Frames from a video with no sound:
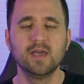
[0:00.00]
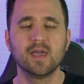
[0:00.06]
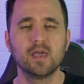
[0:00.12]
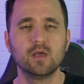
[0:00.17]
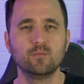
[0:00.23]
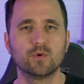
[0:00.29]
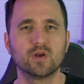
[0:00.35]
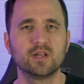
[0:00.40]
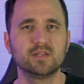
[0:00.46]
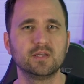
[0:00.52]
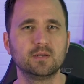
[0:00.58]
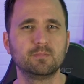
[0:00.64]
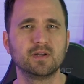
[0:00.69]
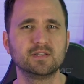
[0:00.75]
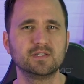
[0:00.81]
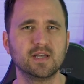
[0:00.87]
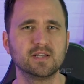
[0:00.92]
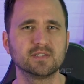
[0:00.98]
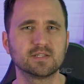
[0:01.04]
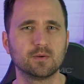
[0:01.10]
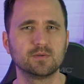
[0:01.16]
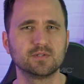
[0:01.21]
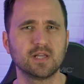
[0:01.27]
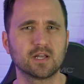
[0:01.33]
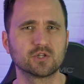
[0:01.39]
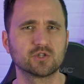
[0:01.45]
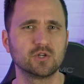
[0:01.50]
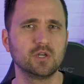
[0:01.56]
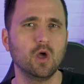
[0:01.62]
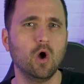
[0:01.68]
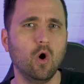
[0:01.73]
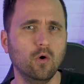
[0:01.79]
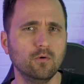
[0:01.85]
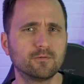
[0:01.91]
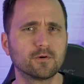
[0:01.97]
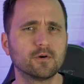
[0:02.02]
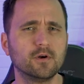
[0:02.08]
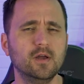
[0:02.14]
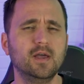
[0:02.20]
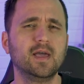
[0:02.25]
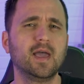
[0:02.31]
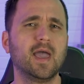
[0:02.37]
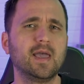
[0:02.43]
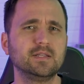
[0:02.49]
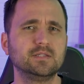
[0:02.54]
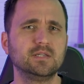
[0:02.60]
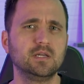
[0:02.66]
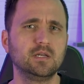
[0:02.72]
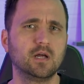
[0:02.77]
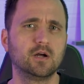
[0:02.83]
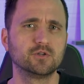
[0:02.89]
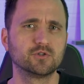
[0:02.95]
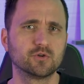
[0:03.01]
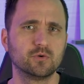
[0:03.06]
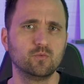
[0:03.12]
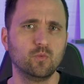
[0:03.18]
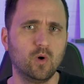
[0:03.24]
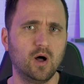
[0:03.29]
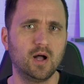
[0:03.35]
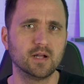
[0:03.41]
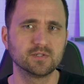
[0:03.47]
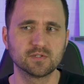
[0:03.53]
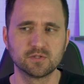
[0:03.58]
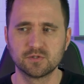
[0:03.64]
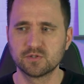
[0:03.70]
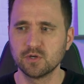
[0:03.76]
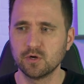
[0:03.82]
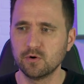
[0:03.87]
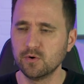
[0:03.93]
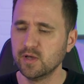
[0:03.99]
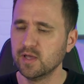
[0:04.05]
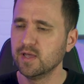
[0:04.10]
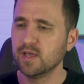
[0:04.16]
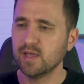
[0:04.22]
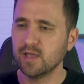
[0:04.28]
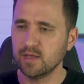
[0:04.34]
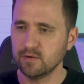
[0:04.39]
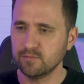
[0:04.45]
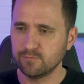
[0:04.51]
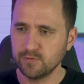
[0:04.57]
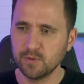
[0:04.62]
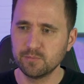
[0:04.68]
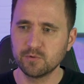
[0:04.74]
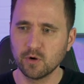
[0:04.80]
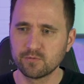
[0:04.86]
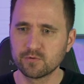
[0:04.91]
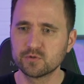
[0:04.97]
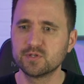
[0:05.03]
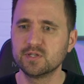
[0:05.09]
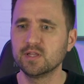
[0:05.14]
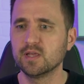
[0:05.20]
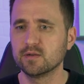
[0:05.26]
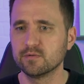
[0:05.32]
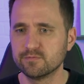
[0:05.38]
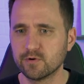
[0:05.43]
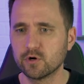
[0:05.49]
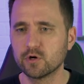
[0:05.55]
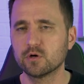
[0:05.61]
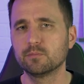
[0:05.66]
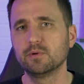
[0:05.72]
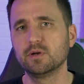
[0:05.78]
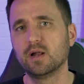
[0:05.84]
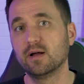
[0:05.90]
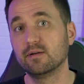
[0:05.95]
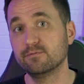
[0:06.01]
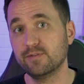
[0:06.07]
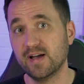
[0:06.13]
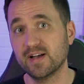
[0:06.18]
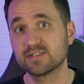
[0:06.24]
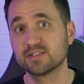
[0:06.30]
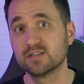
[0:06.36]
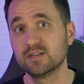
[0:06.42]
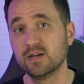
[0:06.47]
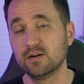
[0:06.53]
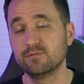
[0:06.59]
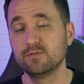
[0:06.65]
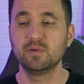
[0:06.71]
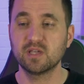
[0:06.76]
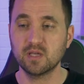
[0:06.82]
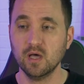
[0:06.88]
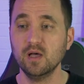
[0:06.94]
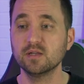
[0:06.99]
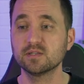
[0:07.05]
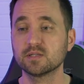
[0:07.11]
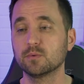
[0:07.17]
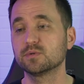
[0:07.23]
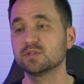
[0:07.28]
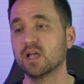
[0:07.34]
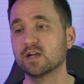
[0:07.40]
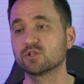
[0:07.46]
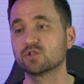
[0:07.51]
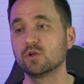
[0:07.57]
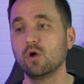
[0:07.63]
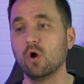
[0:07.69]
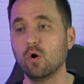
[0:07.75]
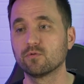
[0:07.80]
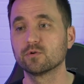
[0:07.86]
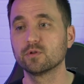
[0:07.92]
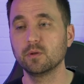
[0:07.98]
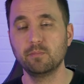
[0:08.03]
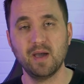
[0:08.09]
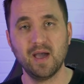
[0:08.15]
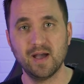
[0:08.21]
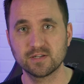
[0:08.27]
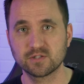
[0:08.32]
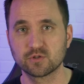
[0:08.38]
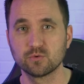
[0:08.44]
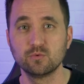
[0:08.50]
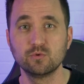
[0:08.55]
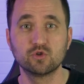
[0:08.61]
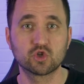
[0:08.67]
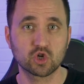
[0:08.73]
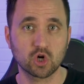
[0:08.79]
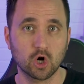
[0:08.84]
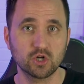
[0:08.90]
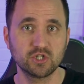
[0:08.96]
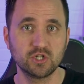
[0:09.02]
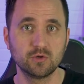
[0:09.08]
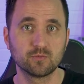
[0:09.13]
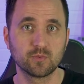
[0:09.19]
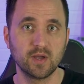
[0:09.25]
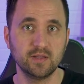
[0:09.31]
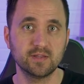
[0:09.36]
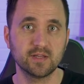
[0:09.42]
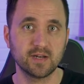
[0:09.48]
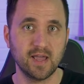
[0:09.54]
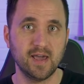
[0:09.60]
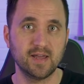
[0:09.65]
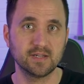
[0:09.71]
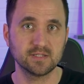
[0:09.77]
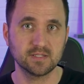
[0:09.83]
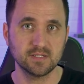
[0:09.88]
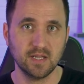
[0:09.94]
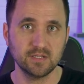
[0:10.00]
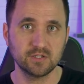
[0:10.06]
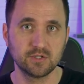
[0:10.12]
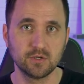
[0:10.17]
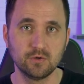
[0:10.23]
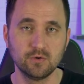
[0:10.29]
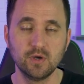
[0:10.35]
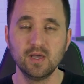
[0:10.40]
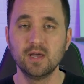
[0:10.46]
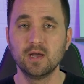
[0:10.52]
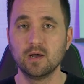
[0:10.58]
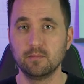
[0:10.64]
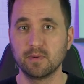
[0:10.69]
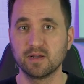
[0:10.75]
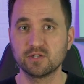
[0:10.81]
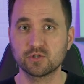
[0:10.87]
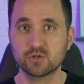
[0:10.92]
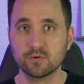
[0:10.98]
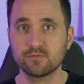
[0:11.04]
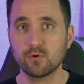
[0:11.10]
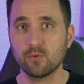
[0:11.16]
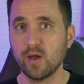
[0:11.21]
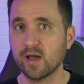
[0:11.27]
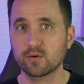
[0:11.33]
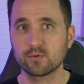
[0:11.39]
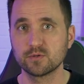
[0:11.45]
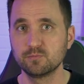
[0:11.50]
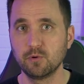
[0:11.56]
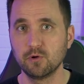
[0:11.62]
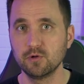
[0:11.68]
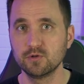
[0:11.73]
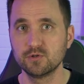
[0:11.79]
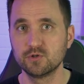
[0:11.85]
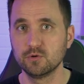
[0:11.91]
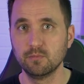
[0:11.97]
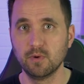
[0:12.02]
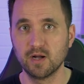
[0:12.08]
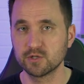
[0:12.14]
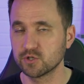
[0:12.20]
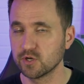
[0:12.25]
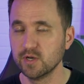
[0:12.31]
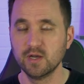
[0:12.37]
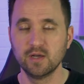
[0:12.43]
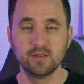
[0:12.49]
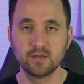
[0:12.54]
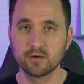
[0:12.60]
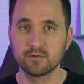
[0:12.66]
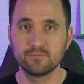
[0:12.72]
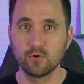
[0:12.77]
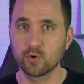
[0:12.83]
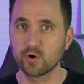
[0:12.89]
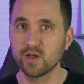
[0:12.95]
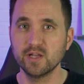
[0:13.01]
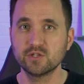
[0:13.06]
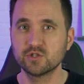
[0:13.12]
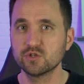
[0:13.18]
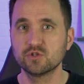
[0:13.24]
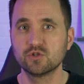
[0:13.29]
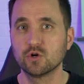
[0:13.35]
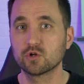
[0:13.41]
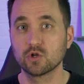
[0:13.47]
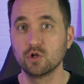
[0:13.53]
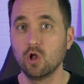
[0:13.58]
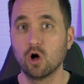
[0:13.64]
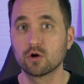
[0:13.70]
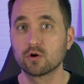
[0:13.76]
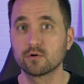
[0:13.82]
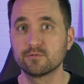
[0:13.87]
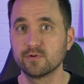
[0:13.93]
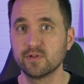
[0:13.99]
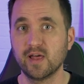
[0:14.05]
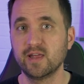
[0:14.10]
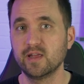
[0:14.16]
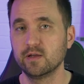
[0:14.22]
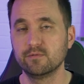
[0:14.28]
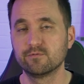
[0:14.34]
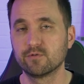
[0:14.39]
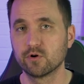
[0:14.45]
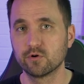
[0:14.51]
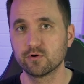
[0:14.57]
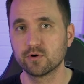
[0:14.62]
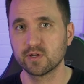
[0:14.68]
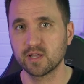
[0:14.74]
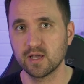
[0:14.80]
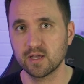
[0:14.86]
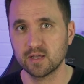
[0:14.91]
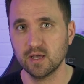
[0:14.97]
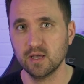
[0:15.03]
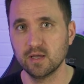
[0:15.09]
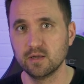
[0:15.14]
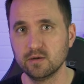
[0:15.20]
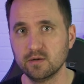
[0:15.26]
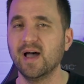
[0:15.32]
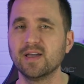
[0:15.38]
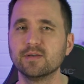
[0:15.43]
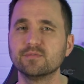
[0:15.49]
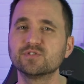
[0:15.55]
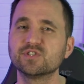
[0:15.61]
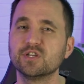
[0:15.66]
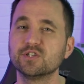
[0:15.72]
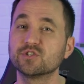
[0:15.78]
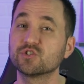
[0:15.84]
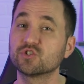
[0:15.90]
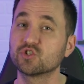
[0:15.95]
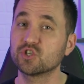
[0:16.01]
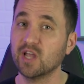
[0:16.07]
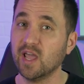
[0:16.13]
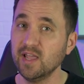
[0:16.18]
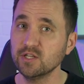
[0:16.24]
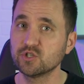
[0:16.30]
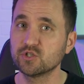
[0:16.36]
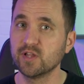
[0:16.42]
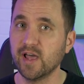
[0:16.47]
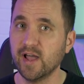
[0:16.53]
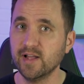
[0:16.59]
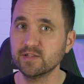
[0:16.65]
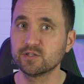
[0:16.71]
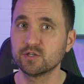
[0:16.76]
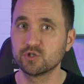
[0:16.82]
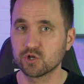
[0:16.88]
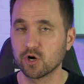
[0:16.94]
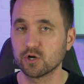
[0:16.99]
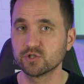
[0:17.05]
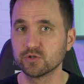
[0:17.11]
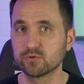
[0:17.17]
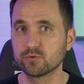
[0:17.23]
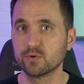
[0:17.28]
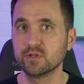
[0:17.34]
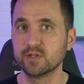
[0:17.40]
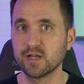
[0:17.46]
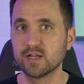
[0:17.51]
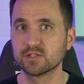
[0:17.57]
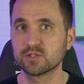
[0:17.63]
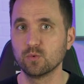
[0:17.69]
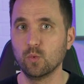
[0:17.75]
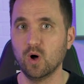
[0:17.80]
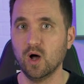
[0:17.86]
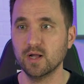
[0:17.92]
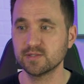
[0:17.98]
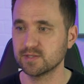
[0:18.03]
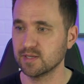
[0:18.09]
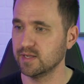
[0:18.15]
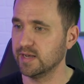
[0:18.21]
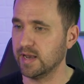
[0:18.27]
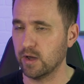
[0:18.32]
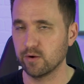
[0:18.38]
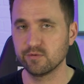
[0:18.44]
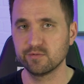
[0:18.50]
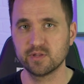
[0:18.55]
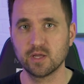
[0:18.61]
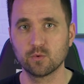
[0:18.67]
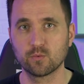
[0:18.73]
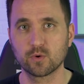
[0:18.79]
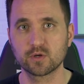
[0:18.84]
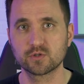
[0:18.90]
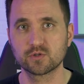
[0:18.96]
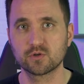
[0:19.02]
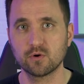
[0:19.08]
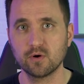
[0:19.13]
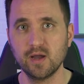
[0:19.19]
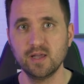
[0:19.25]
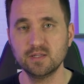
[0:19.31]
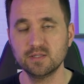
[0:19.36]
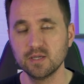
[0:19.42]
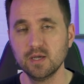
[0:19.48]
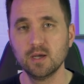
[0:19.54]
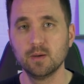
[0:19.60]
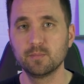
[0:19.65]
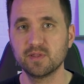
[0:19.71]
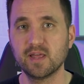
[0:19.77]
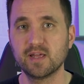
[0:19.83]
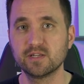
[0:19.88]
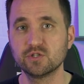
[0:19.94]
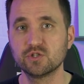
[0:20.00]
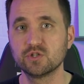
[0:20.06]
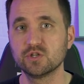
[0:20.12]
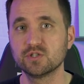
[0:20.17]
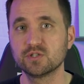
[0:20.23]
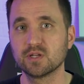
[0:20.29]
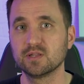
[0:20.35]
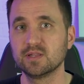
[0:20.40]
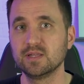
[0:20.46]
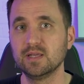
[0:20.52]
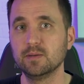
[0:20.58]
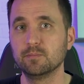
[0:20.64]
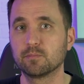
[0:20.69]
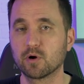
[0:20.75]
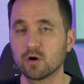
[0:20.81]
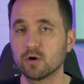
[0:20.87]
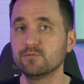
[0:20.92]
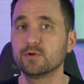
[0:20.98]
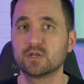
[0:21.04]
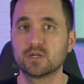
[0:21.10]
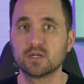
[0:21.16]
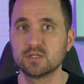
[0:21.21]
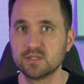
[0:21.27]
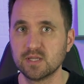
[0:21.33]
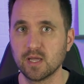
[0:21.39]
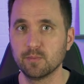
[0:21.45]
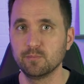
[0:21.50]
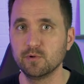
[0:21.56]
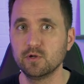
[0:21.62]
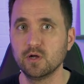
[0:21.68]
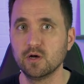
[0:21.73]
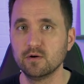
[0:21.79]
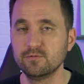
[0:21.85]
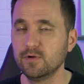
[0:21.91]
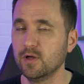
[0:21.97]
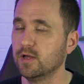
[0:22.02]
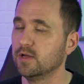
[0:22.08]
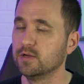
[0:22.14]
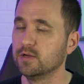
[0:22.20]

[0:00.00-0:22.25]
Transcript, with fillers: And when I did my test, I was actually over 1800 watts. So it flipped over to the inverter, but not fast enough because I was actually over the pass-through charging rate that I had it set to and my server rack was pulling too much. Therefore, it just took longer for that inverter to kick in. I have since changed that to charge at 3000 watts and now everything works great, but that is just the perfect example of